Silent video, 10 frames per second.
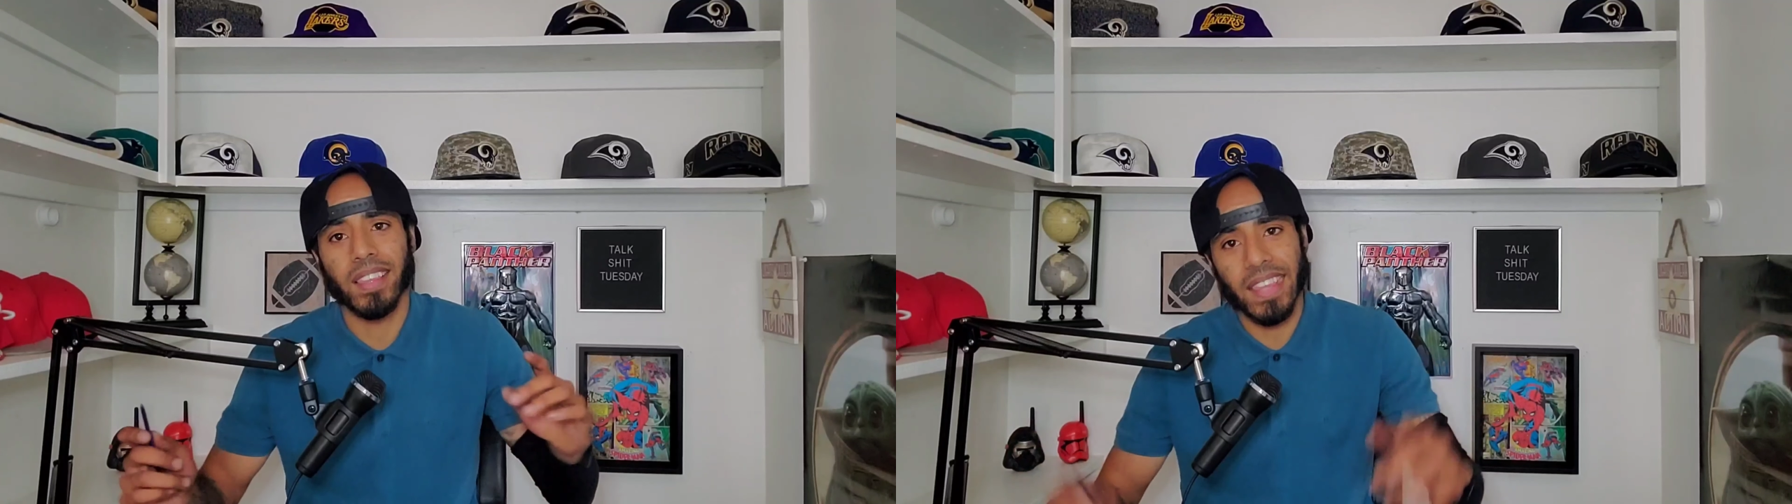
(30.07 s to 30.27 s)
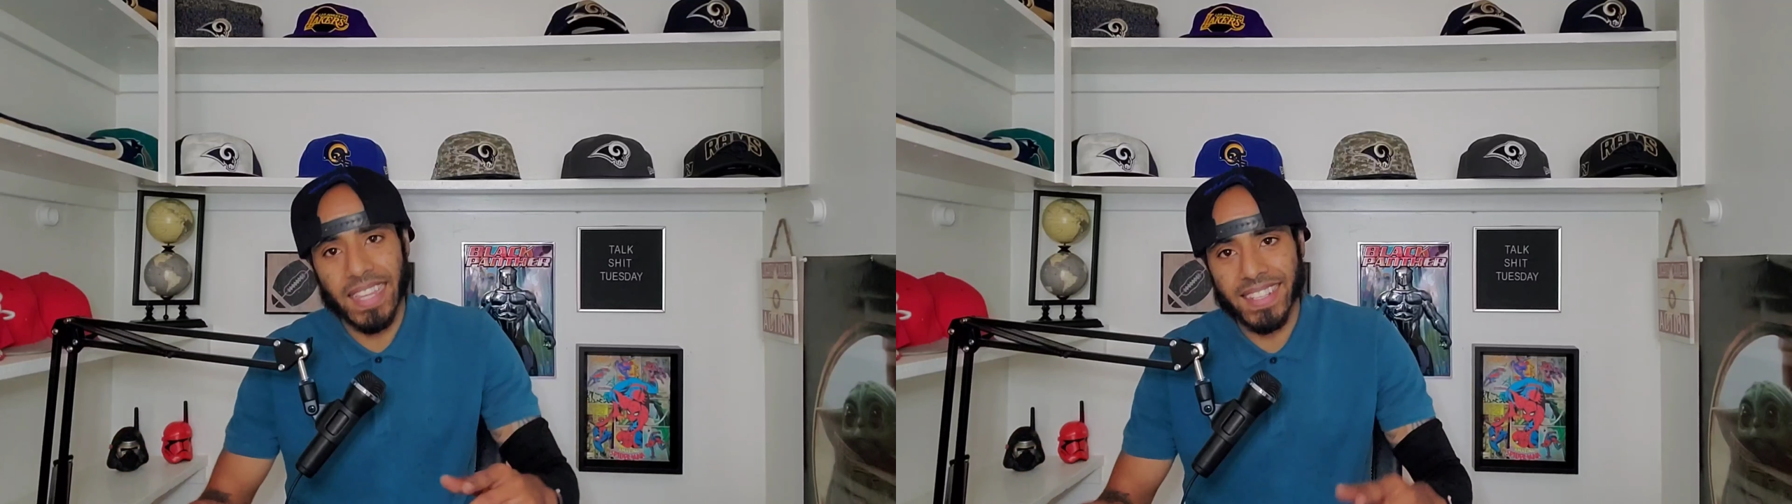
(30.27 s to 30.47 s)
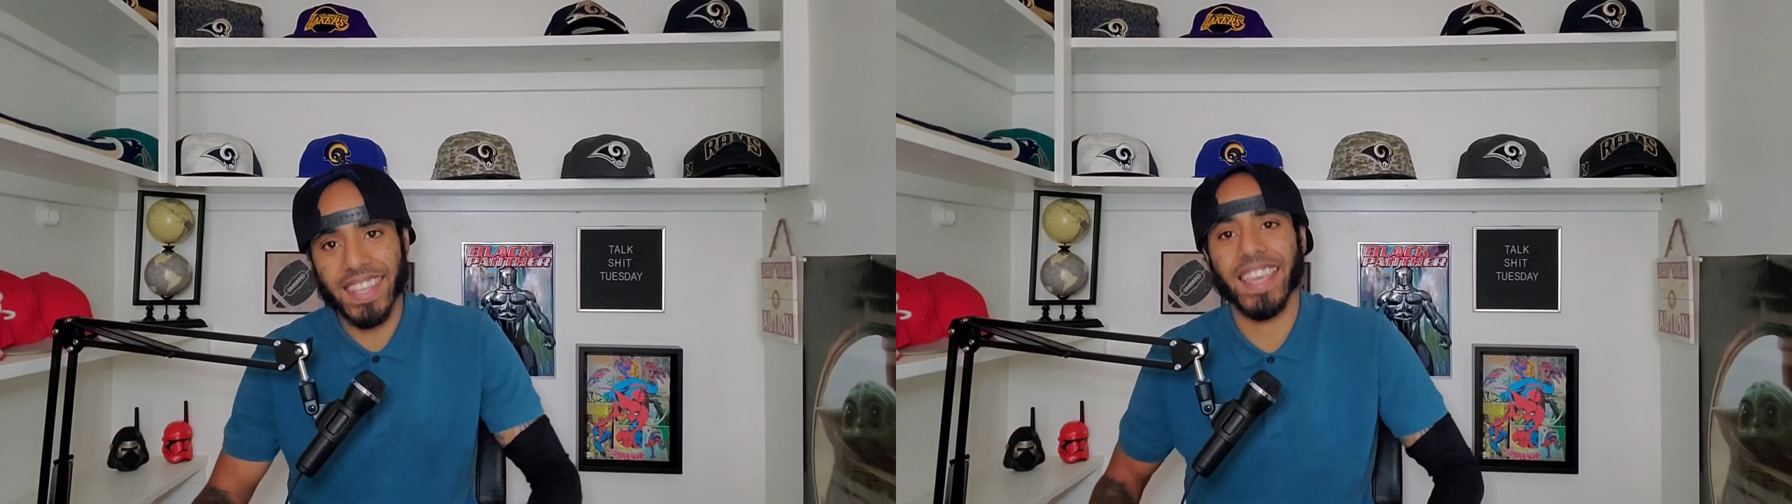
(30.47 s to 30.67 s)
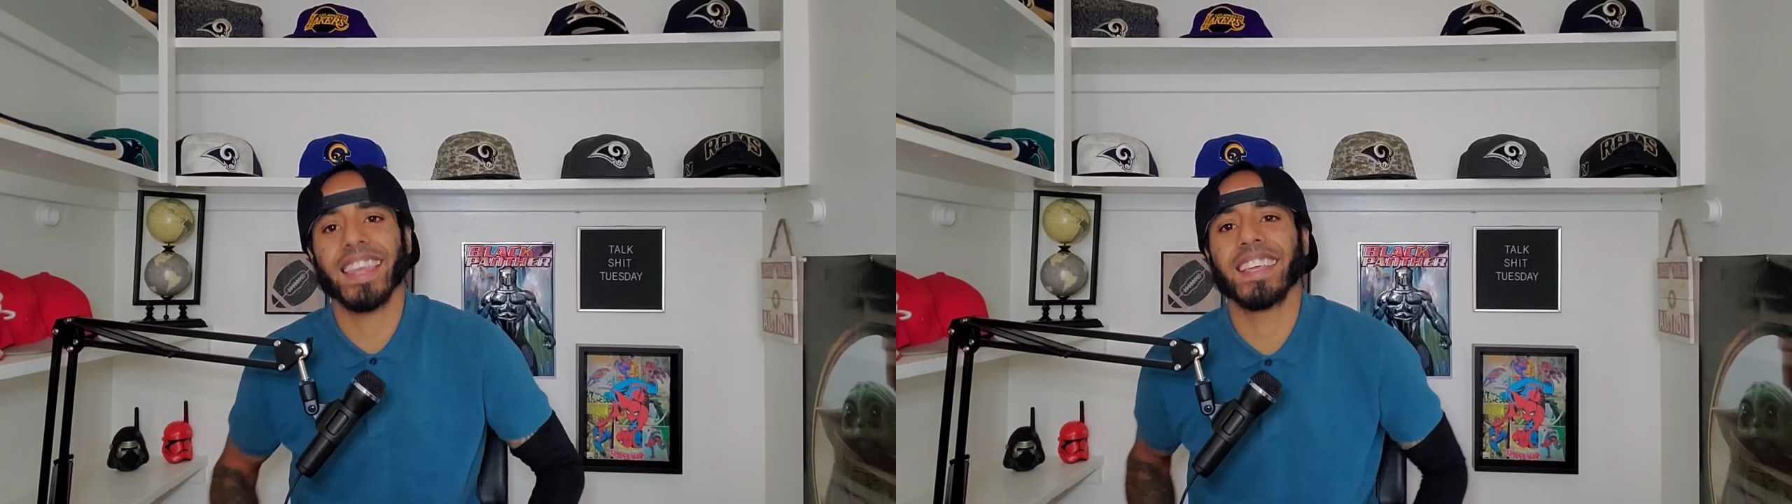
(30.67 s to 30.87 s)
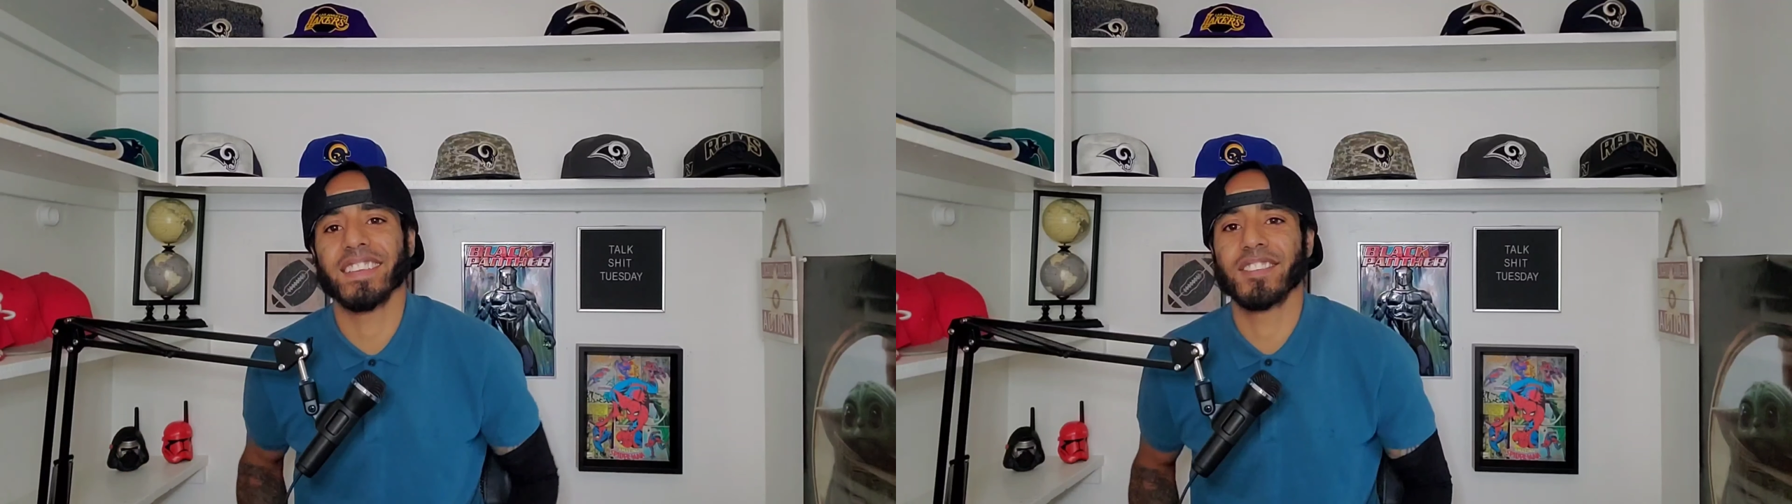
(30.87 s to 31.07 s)
Let's get
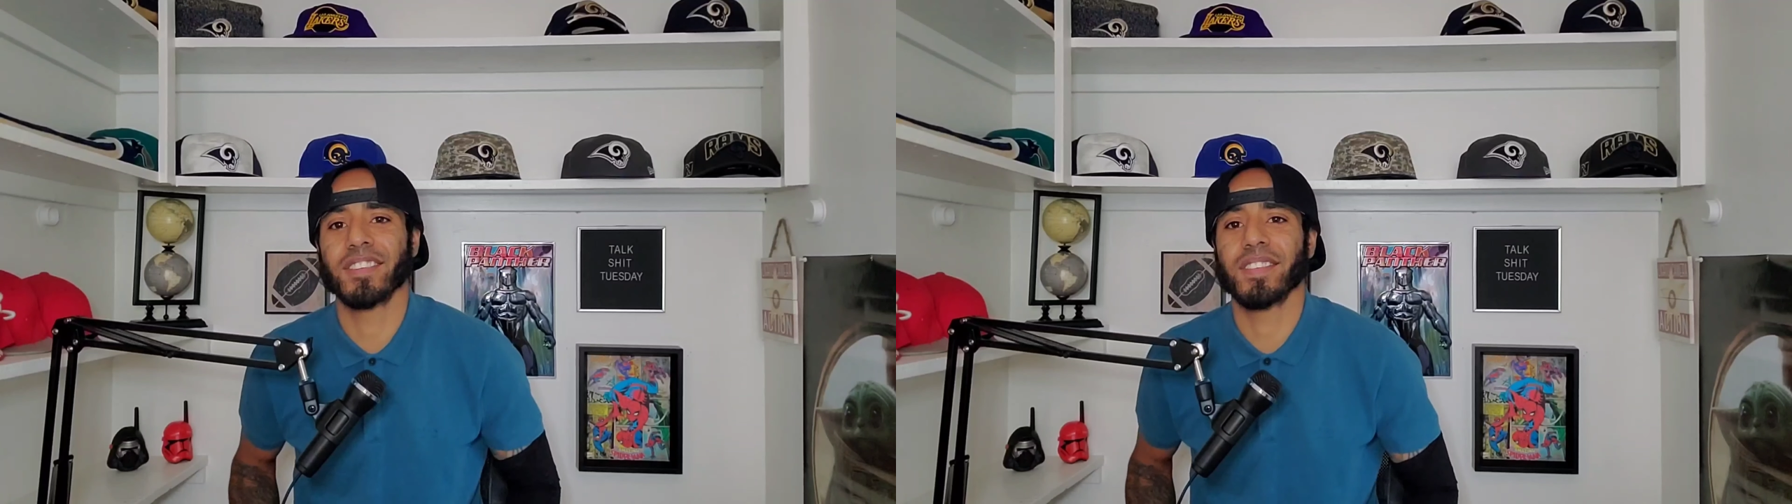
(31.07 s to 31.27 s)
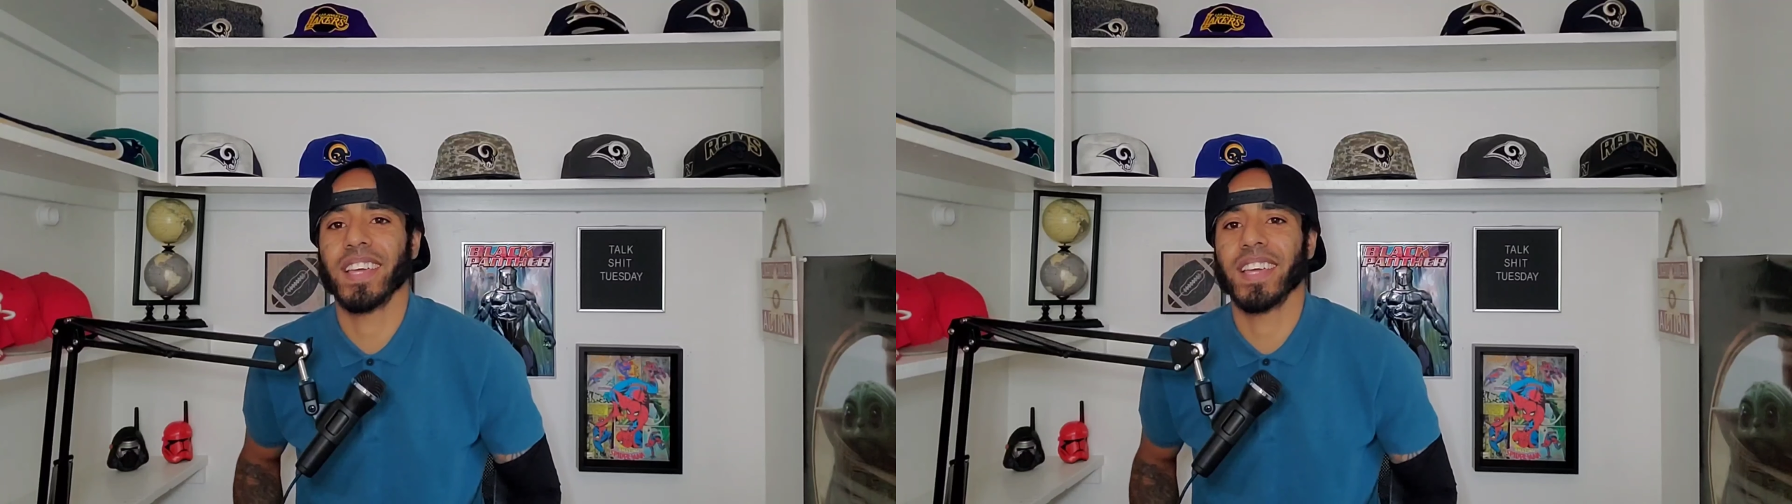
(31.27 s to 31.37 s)
into